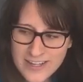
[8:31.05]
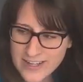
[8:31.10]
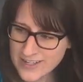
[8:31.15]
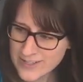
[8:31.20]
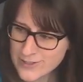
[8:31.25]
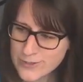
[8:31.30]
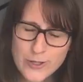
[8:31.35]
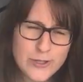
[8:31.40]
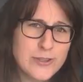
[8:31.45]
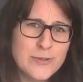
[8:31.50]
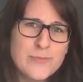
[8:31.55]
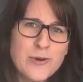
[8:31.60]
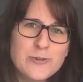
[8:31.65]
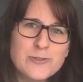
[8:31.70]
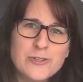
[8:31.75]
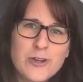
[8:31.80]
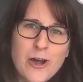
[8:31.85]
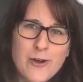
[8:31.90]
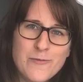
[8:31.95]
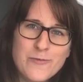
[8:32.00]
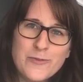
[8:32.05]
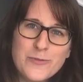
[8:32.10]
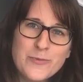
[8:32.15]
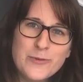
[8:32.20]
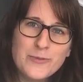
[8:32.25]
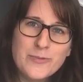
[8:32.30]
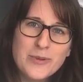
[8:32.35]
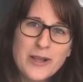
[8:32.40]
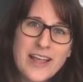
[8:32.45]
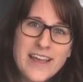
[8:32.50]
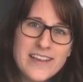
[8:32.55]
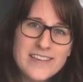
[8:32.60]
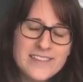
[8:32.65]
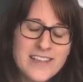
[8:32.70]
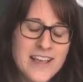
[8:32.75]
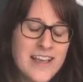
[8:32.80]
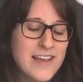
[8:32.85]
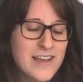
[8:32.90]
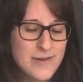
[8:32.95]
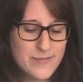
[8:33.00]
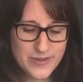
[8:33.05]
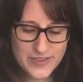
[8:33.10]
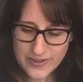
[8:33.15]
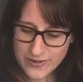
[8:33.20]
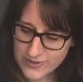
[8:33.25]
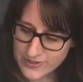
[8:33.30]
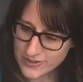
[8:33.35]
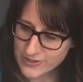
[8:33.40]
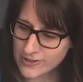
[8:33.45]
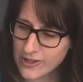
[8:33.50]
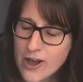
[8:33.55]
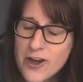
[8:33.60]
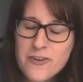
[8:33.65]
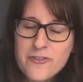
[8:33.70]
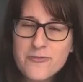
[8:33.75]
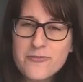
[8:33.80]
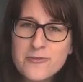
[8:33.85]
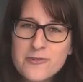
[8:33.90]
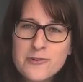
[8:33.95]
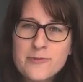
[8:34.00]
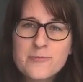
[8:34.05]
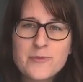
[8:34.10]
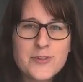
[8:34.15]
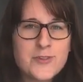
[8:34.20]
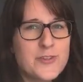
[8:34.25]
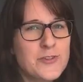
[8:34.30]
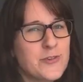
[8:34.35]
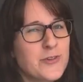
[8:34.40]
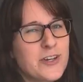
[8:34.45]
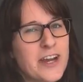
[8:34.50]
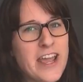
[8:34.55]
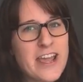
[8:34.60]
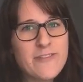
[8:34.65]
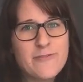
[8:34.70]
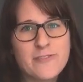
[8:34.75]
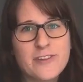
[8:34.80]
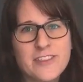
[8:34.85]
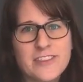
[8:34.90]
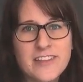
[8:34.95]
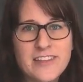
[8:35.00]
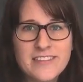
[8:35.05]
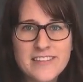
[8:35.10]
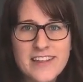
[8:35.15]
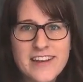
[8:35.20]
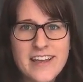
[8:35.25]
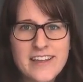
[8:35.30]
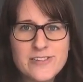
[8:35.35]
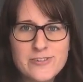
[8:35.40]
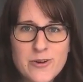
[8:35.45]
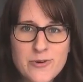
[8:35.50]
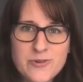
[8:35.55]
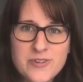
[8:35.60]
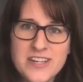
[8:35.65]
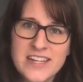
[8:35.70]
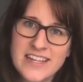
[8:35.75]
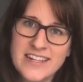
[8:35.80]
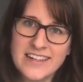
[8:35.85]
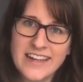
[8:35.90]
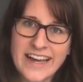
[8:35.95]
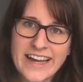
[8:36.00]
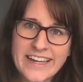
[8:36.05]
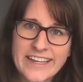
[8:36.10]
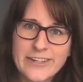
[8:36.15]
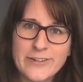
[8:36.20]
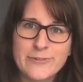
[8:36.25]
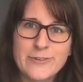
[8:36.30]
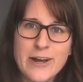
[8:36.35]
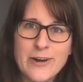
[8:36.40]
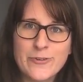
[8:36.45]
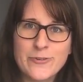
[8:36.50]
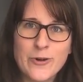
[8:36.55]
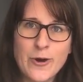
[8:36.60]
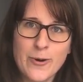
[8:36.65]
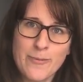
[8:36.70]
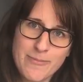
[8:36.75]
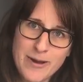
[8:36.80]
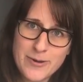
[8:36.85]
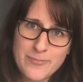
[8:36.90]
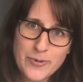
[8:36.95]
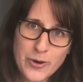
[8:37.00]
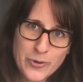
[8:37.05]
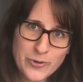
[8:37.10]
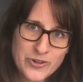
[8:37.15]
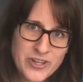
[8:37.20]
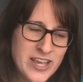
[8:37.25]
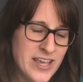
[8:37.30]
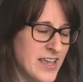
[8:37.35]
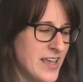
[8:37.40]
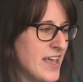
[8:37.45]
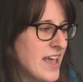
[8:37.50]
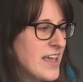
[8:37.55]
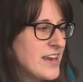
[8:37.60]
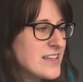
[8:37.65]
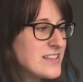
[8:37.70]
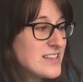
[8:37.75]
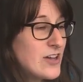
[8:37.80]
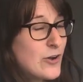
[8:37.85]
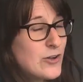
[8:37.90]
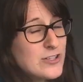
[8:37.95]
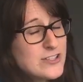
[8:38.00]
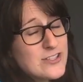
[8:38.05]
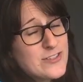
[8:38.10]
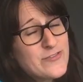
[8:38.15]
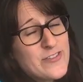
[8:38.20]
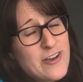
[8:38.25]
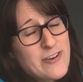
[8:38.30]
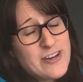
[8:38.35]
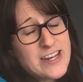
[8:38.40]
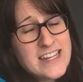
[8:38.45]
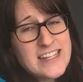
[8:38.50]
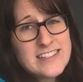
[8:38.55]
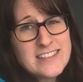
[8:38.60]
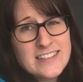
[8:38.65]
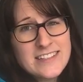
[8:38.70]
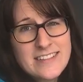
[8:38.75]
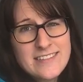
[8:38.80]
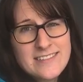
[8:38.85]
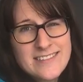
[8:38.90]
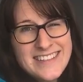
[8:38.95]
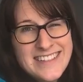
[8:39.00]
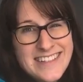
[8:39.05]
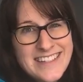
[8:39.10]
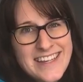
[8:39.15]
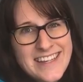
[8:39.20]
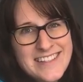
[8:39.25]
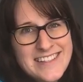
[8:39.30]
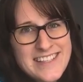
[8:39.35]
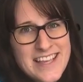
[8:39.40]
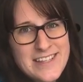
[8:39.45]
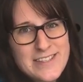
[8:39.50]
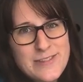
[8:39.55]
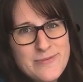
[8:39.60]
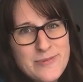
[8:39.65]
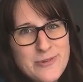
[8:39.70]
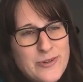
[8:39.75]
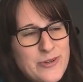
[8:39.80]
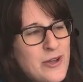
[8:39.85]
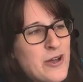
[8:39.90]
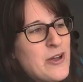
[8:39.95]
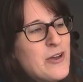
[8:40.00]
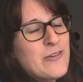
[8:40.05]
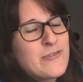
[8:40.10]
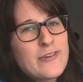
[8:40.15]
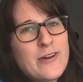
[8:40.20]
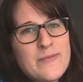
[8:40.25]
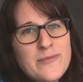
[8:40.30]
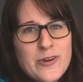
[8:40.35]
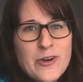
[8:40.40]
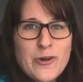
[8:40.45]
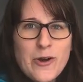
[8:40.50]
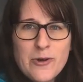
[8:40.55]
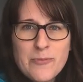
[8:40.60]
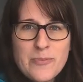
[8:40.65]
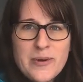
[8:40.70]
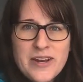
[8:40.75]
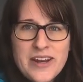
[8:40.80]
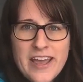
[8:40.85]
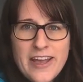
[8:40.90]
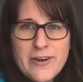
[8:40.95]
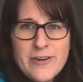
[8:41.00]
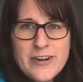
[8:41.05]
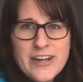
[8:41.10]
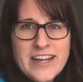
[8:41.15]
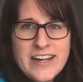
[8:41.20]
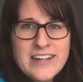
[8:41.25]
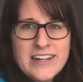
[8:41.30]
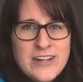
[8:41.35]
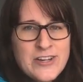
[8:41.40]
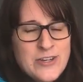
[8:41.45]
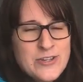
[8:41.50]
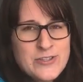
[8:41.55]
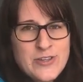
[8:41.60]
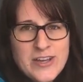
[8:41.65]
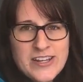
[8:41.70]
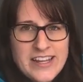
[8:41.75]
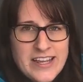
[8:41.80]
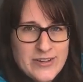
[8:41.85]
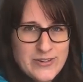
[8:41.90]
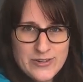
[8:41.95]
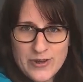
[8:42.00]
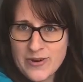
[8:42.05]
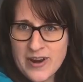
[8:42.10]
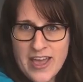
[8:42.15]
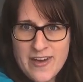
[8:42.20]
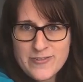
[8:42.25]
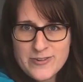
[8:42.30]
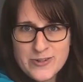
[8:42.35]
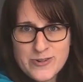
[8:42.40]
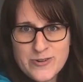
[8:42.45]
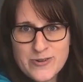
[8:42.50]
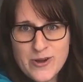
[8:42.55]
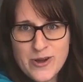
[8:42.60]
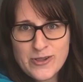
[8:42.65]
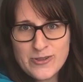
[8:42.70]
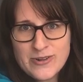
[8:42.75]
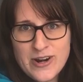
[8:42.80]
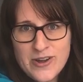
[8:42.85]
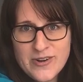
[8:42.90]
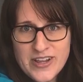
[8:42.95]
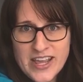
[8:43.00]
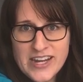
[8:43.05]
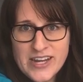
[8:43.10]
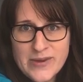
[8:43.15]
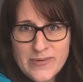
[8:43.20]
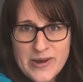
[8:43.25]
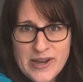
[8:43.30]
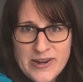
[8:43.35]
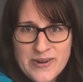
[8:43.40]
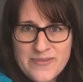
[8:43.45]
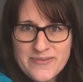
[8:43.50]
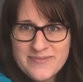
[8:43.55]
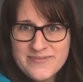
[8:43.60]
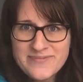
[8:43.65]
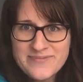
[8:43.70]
It's not the most comfortable place, but there's a lot of room to store everything that I don't need lying around on my boat. And it's also very easily accessible from the cockpit area, so I don't have to crawl around anywhere.